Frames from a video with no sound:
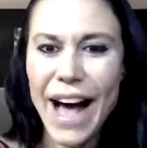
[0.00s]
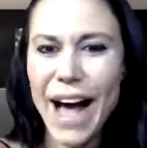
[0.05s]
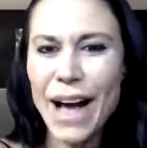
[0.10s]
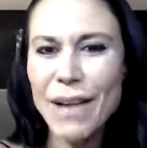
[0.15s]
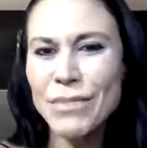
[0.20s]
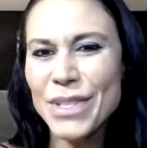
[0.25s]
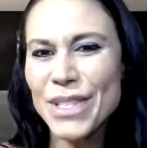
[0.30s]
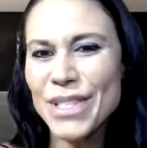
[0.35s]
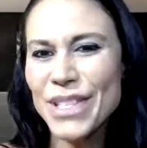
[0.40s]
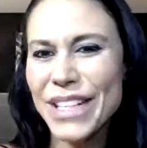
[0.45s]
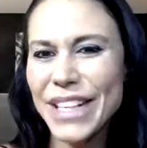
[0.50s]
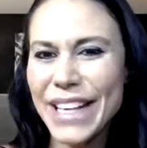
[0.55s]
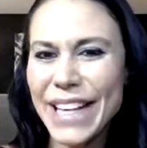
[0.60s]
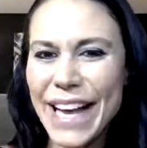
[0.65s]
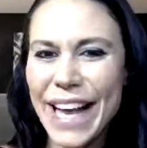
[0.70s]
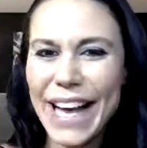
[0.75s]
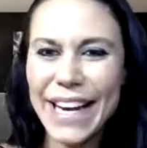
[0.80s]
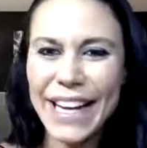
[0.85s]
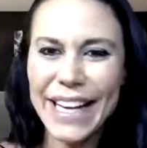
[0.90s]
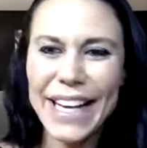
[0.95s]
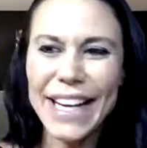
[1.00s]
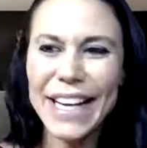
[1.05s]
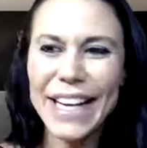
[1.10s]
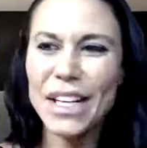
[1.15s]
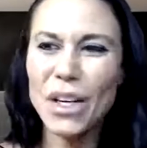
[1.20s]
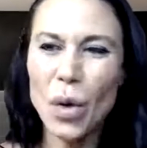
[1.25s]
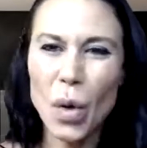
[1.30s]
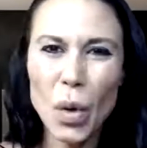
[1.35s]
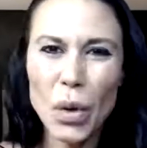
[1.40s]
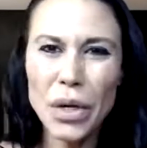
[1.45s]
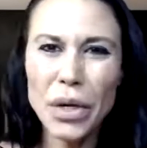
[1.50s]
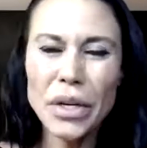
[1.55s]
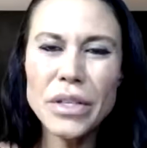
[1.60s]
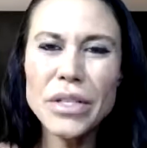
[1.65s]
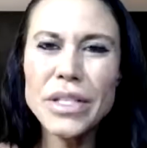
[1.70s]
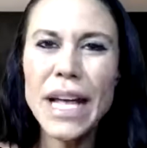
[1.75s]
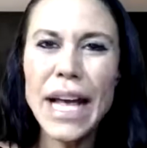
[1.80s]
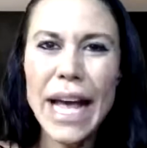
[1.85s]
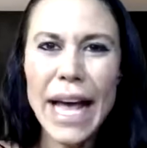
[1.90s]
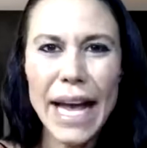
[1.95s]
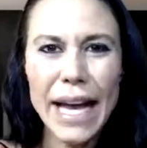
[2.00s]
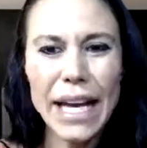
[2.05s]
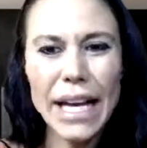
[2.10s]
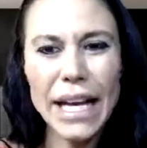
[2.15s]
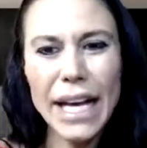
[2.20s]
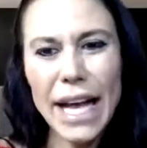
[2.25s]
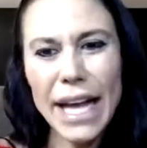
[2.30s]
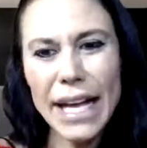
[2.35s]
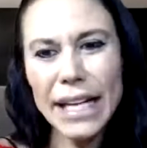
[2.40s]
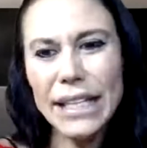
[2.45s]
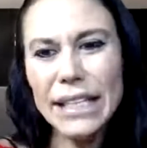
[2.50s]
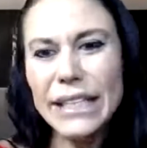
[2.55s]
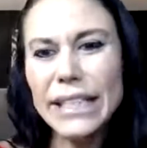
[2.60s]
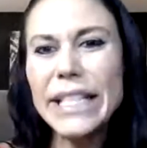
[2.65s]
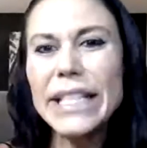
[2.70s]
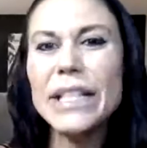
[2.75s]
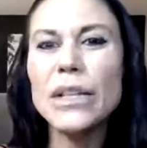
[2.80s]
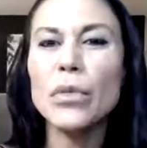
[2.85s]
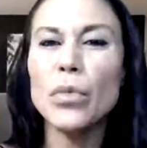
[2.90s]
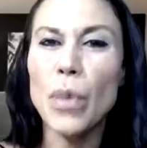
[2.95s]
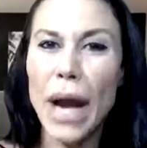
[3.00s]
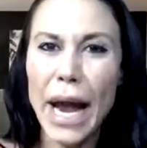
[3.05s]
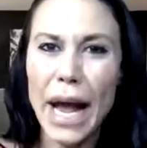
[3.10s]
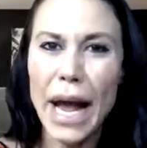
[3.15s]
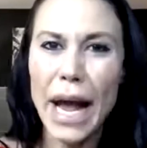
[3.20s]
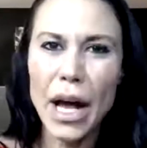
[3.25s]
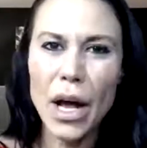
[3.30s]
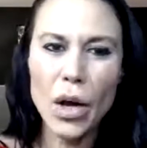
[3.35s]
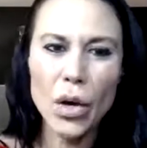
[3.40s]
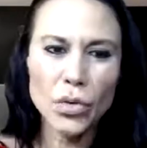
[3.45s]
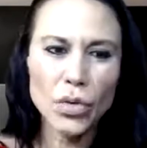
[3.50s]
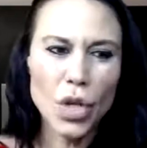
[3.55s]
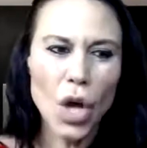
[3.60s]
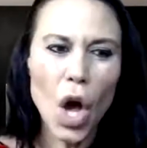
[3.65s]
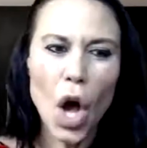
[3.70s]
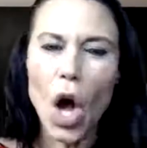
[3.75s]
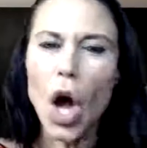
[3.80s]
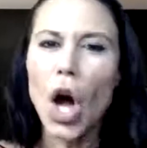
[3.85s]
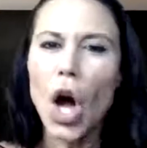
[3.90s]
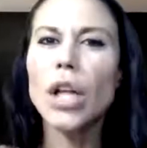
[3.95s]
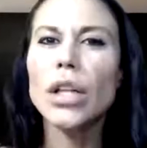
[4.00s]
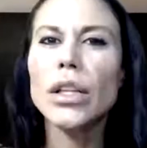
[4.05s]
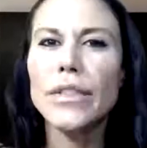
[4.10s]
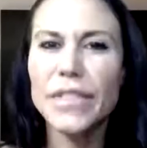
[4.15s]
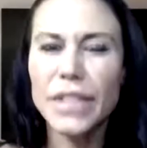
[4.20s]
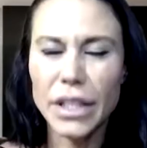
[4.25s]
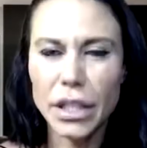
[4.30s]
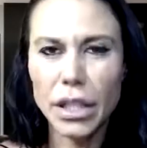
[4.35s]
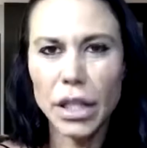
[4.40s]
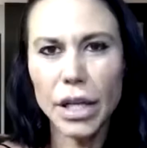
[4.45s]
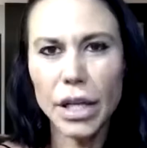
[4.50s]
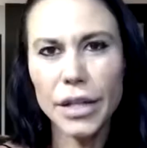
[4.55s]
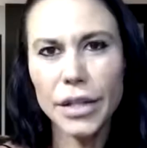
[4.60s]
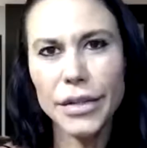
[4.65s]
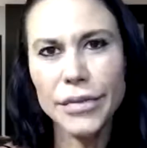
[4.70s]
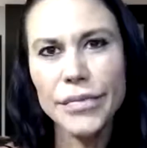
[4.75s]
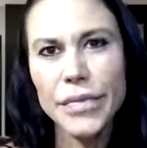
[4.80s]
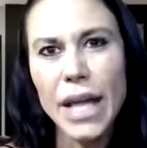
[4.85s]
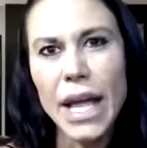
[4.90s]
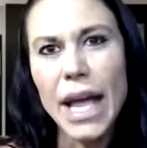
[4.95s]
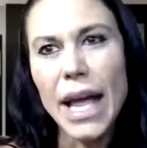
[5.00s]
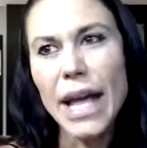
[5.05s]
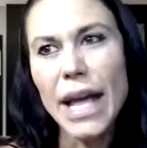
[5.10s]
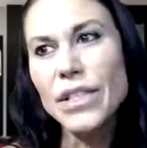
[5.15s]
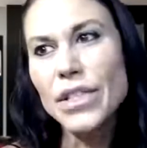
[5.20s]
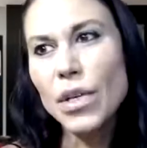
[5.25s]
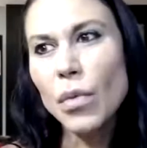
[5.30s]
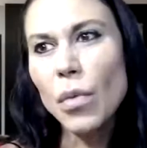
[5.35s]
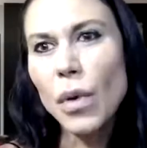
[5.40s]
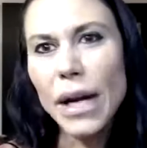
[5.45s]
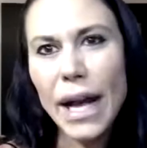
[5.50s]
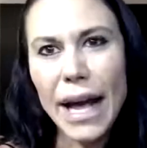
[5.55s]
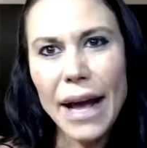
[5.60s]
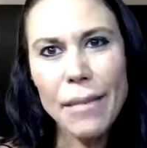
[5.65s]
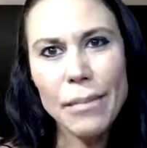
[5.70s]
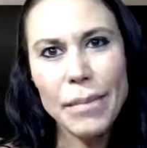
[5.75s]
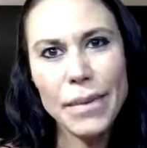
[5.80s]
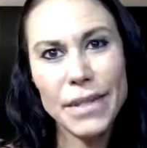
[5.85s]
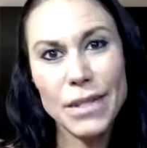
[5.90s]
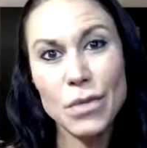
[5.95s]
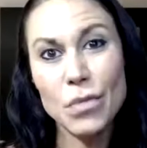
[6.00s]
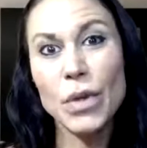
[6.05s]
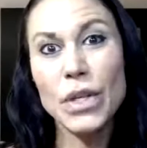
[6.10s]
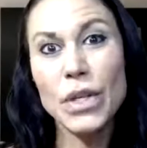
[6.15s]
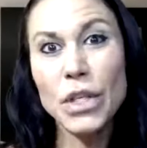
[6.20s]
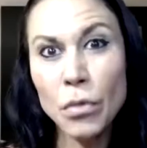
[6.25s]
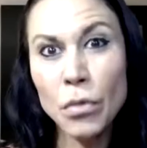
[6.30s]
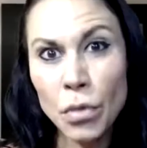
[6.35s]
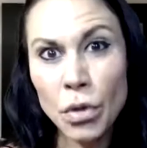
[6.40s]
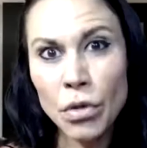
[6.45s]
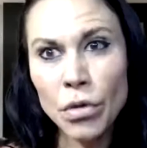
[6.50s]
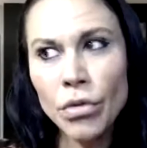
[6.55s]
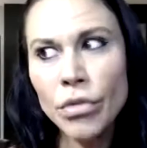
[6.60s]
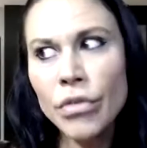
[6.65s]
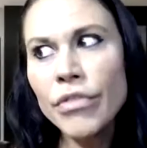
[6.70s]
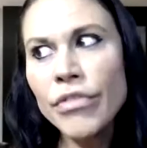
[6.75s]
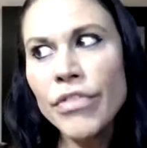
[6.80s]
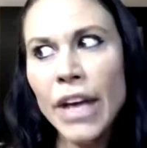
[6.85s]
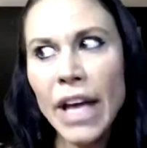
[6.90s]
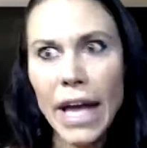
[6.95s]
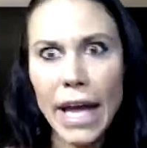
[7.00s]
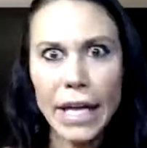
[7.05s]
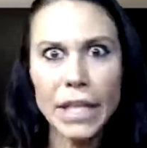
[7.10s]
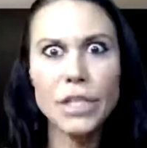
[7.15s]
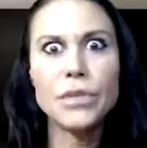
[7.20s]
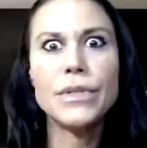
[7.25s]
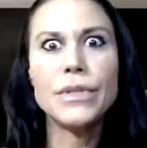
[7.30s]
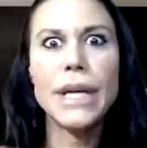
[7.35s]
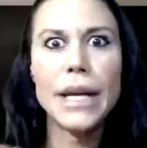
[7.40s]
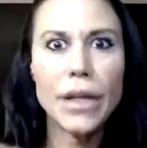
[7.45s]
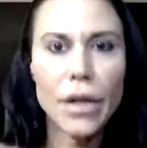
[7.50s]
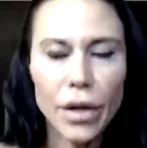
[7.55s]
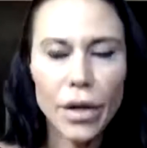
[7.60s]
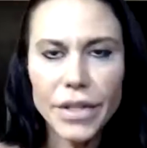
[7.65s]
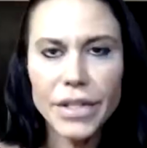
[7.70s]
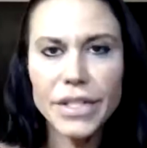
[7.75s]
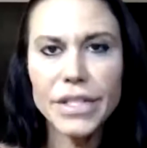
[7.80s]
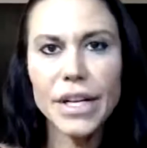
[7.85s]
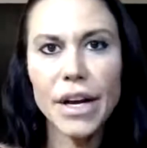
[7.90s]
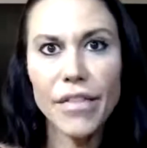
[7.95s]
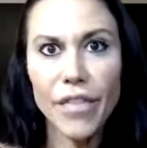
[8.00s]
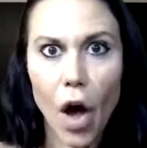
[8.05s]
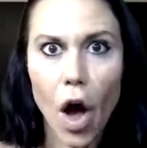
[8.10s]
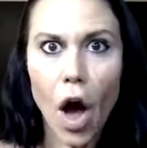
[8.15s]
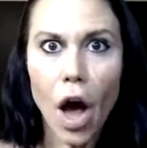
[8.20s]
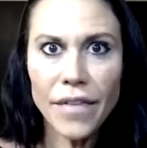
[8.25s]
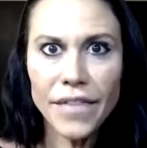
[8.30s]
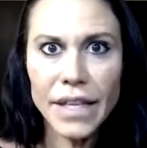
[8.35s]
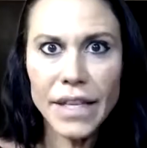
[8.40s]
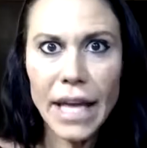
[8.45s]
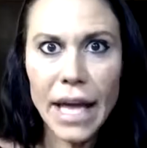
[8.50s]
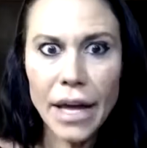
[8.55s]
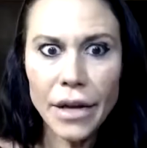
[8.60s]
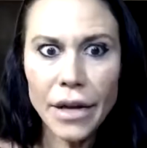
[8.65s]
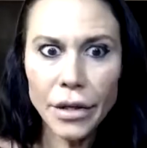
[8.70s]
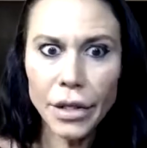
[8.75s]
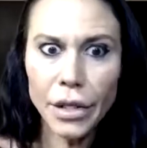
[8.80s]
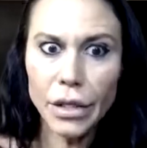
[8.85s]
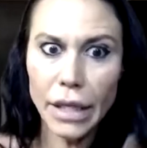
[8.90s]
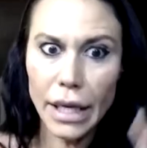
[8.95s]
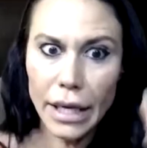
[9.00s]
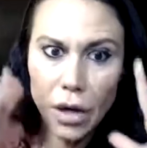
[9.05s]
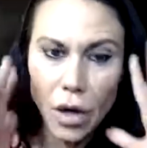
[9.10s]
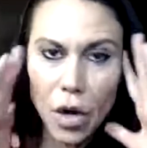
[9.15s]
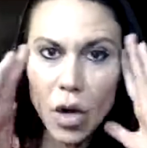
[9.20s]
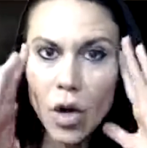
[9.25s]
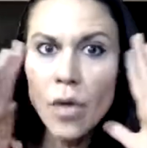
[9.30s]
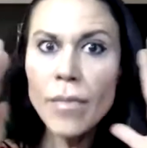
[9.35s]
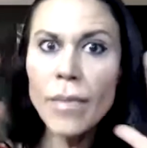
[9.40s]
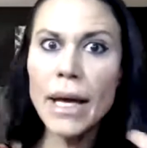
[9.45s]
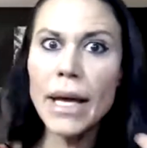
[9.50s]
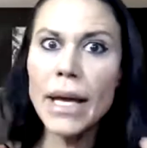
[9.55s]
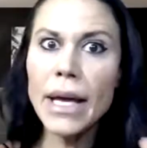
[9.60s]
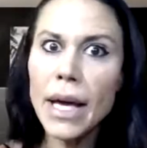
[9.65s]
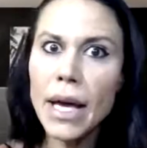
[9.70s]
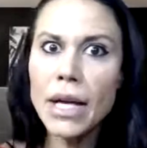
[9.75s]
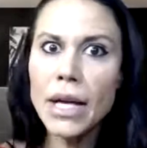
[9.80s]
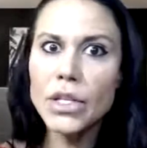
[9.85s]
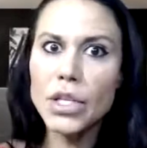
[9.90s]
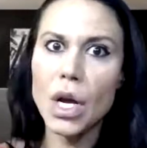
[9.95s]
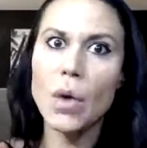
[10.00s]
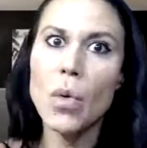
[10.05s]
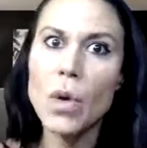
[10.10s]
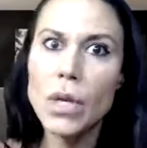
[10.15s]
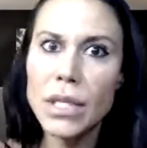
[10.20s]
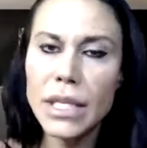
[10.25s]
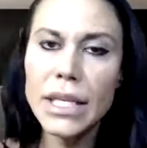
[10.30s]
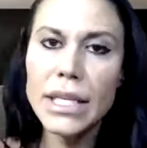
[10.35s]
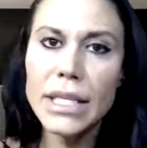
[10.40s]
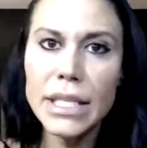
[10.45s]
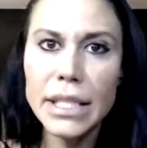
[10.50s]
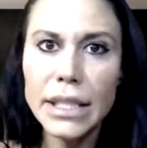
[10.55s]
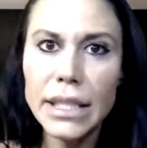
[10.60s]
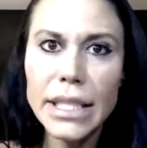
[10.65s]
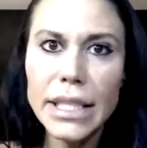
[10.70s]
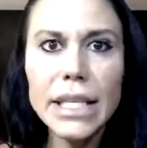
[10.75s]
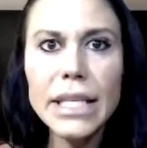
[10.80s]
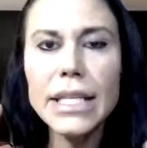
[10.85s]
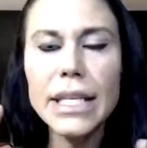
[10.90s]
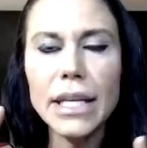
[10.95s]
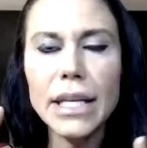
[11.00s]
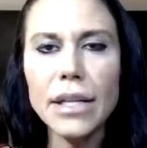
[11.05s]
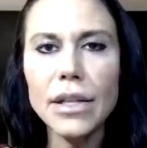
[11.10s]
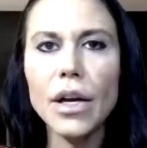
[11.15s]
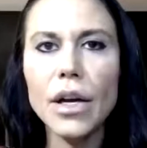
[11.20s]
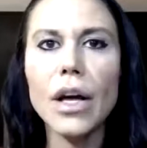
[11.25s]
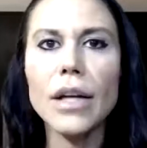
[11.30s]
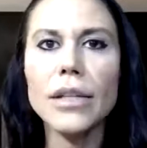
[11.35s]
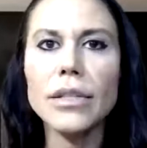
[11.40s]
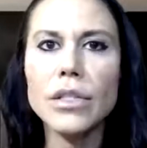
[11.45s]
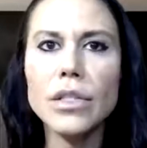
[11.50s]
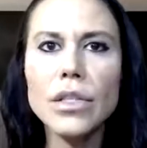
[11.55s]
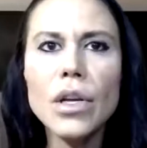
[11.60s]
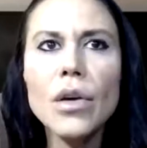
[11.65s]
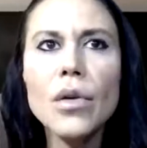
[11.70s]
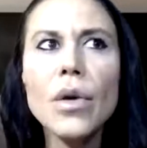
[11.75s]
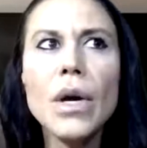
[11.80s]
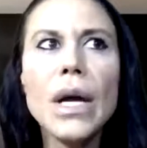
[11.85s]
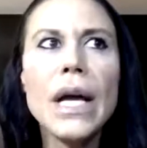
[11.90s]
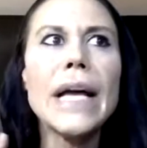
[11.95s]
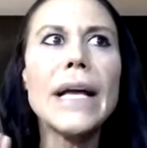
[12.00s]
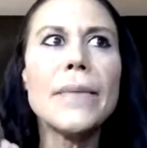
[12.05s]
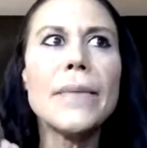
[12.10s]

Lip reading: I'm just going to kind of cut corners and clean around all of the clutter. And so what happens when you move and you take all the stuff off the counter? You're like, oh my gosh, I wasn't as clean as I thought. So